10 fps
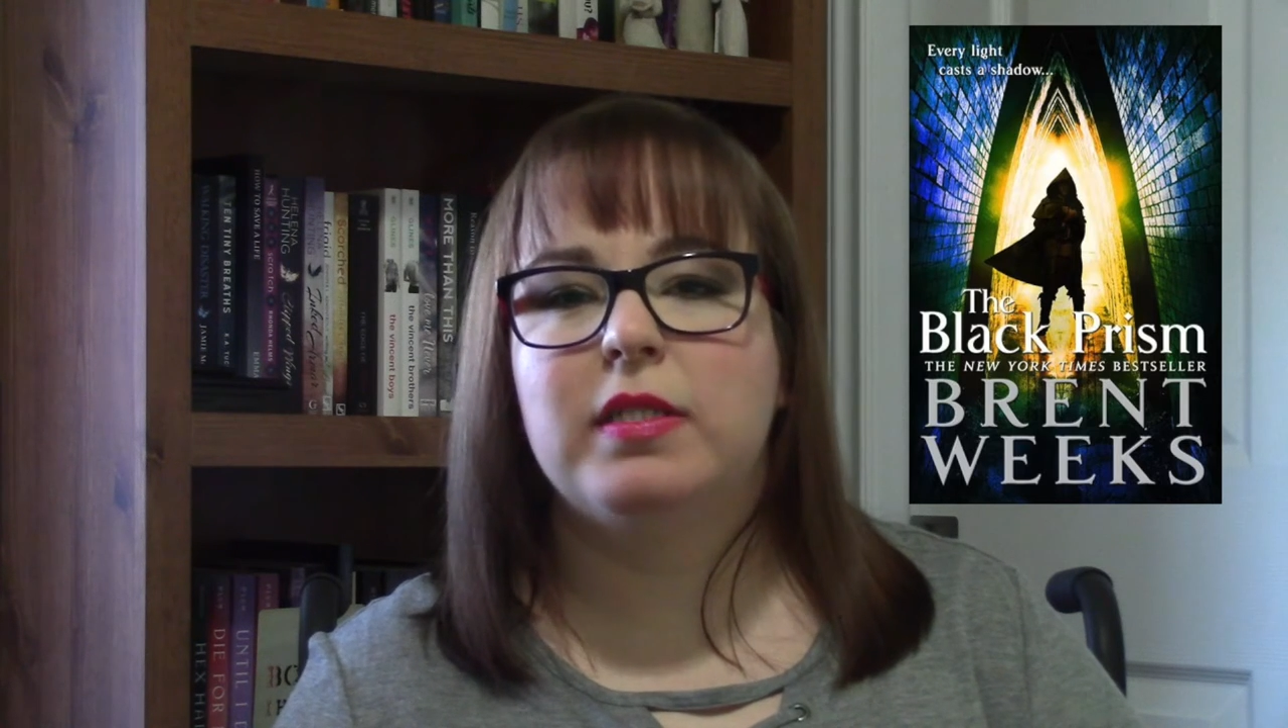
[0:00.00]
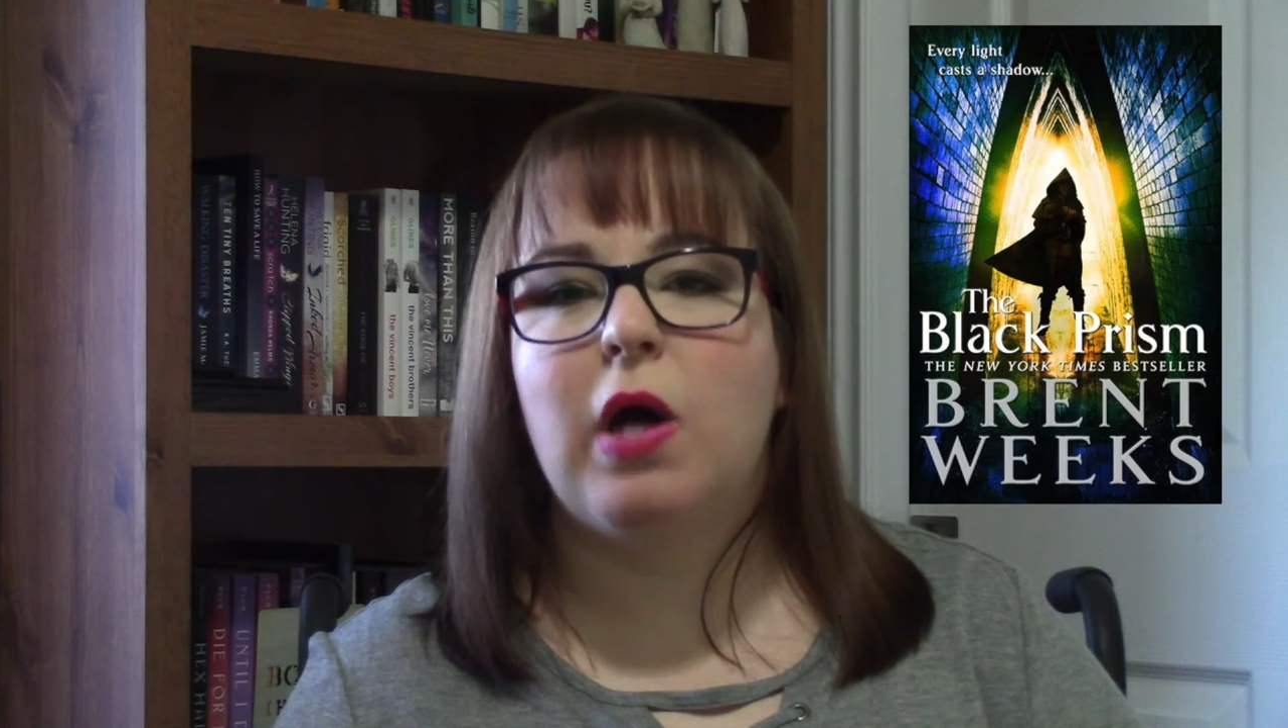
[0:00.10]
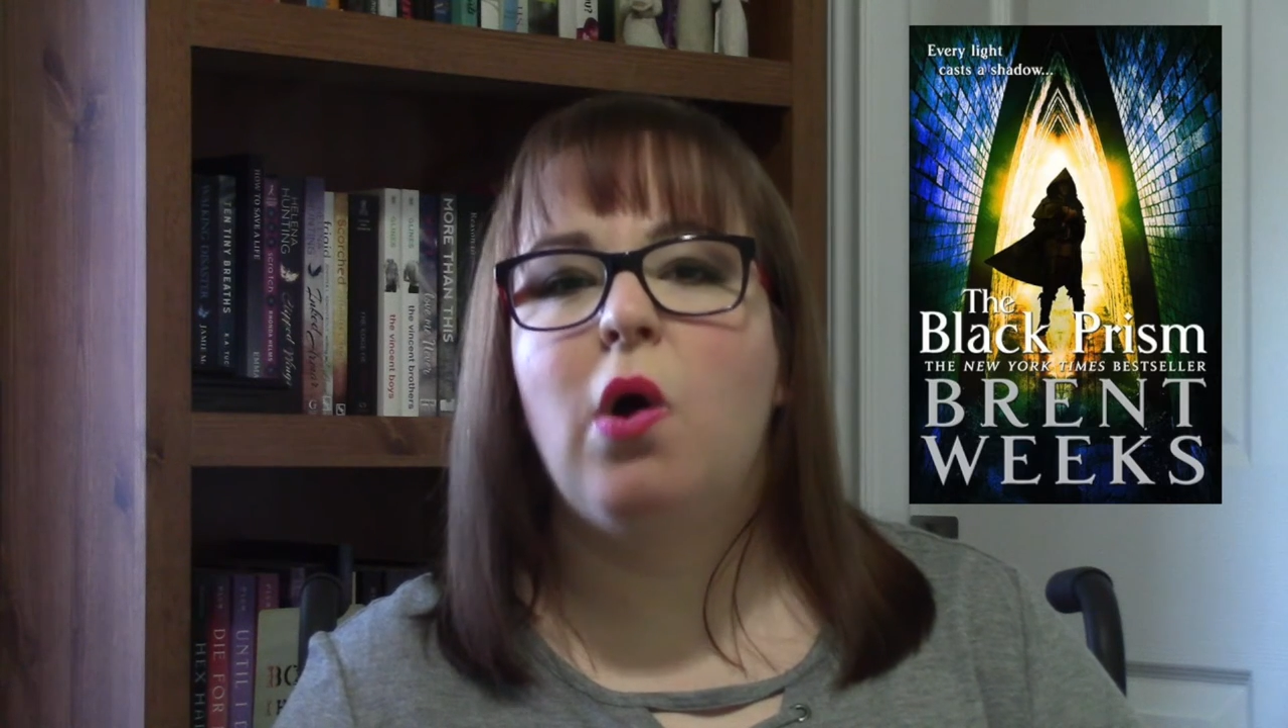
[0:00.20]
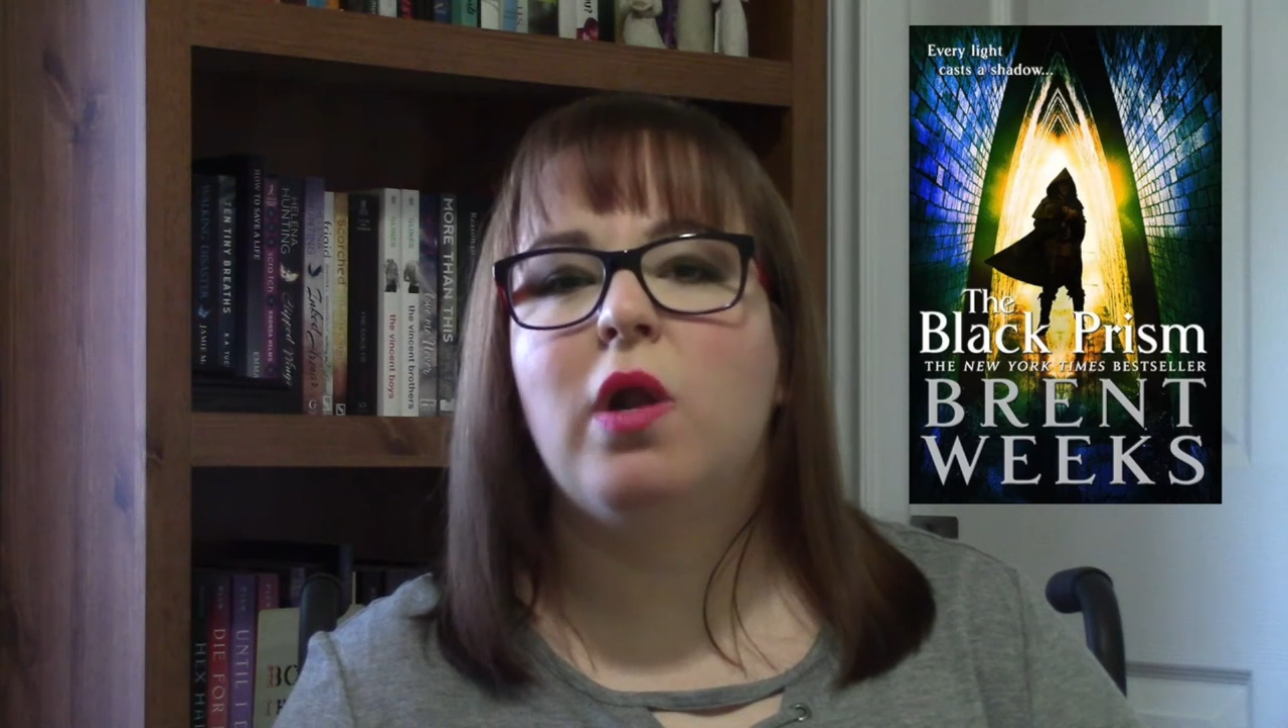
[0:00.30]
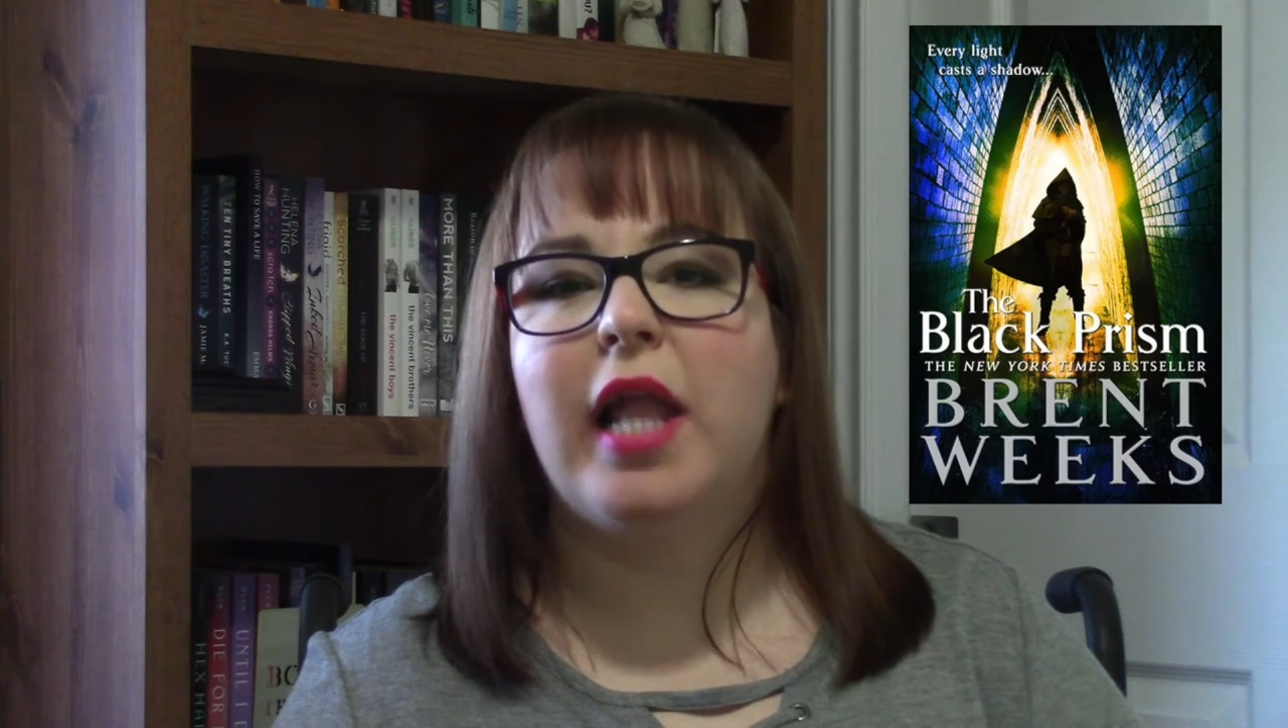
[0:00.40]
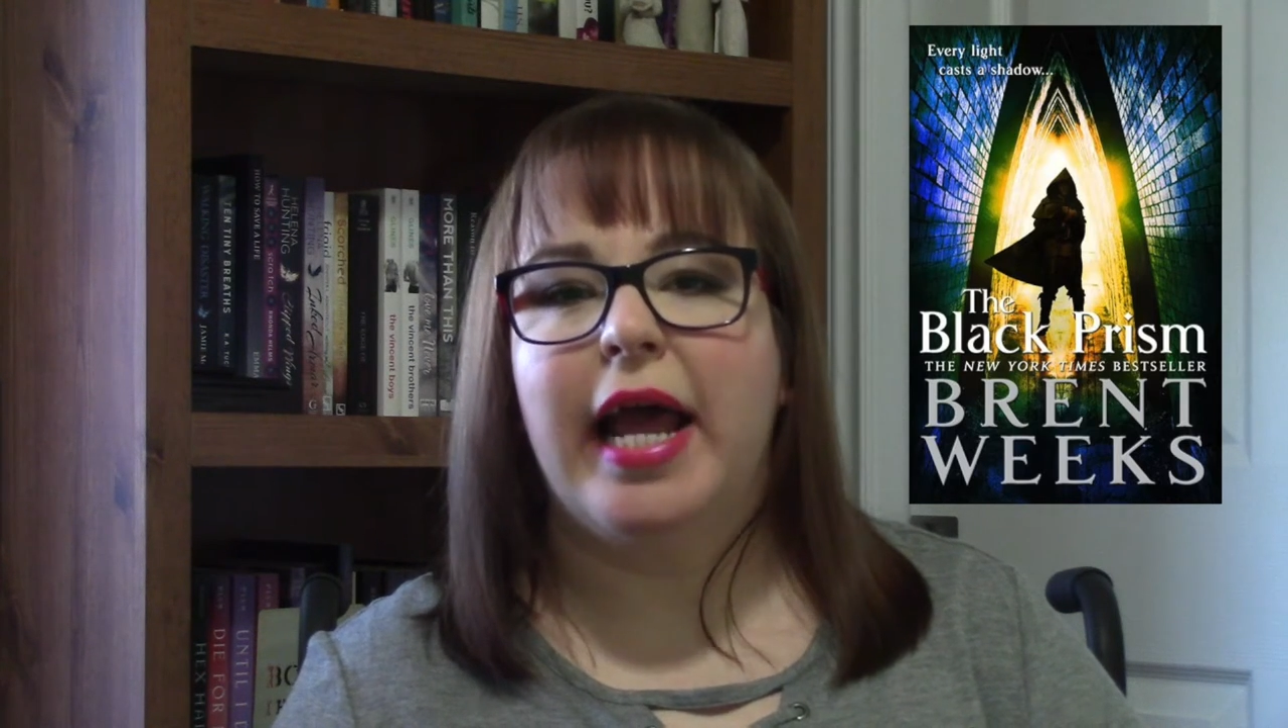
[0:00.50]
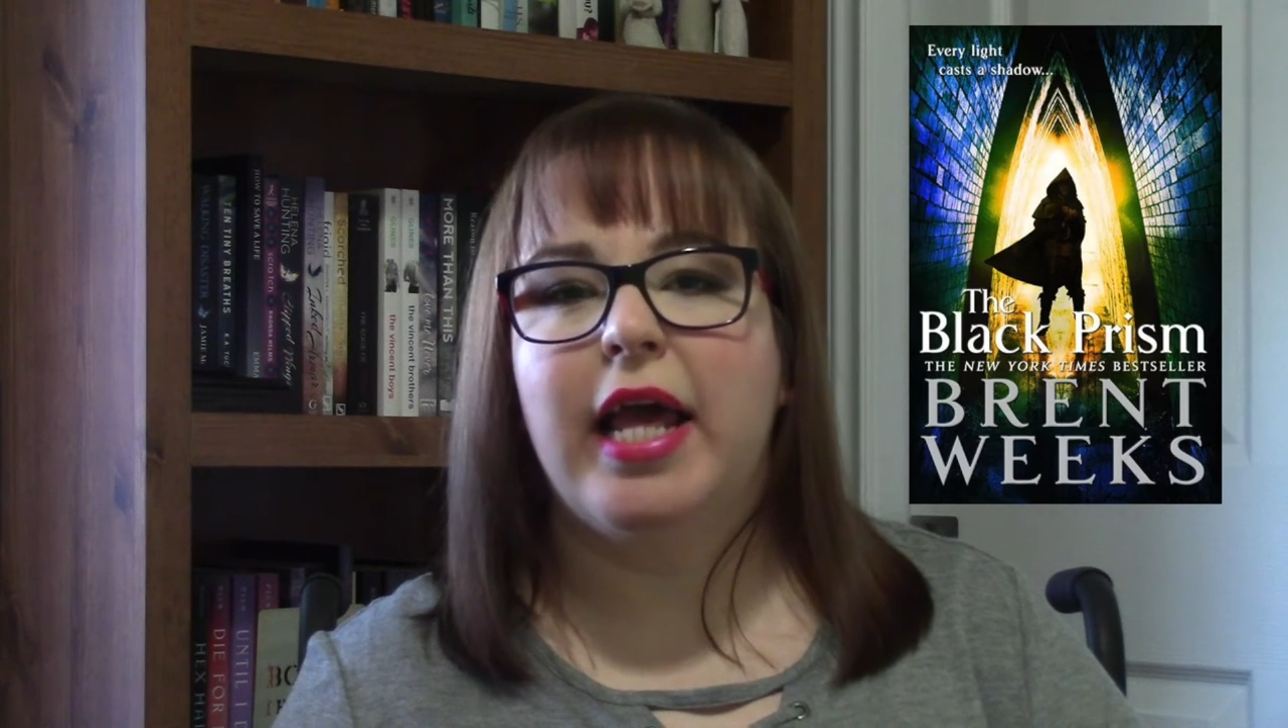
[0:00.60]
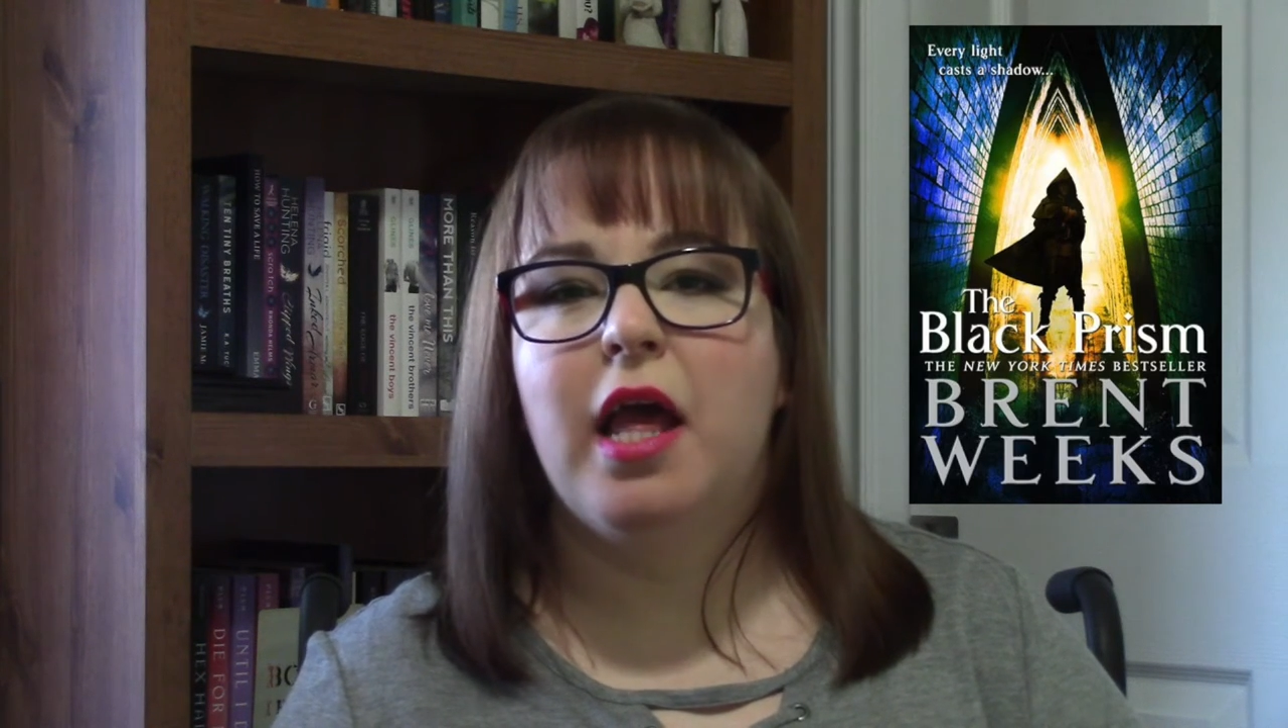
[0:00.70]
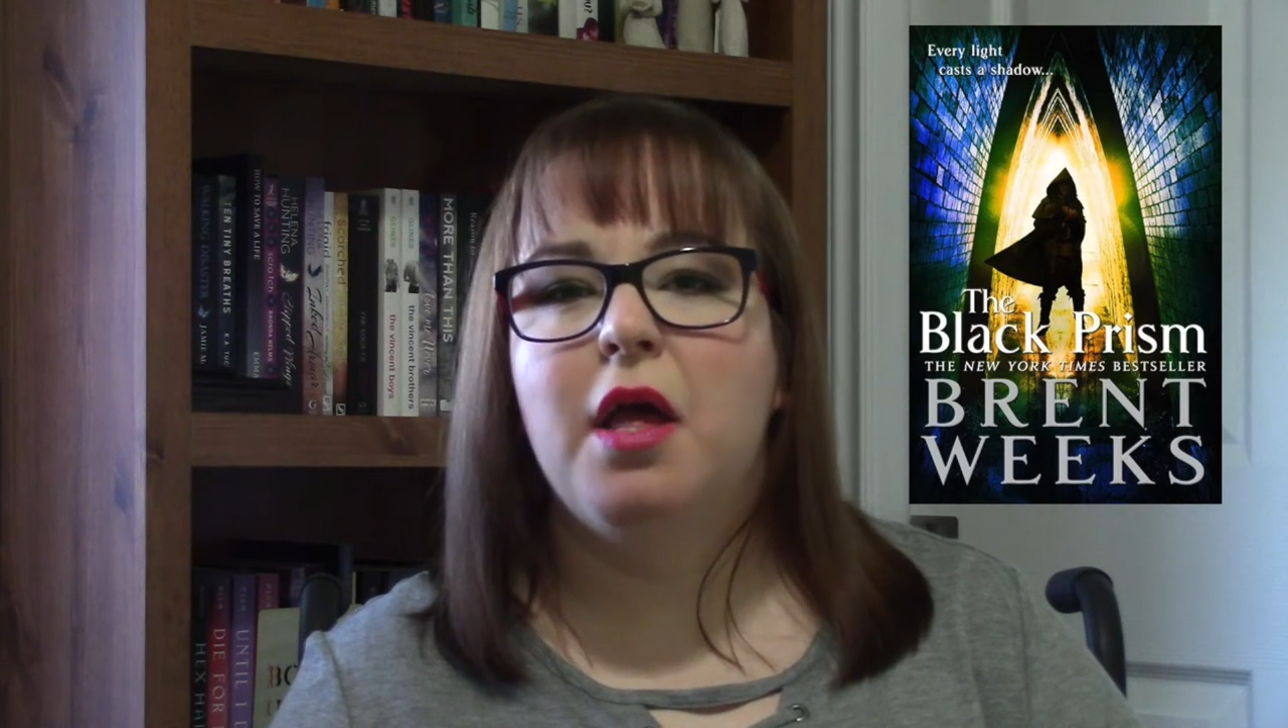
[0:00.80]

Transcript: don't like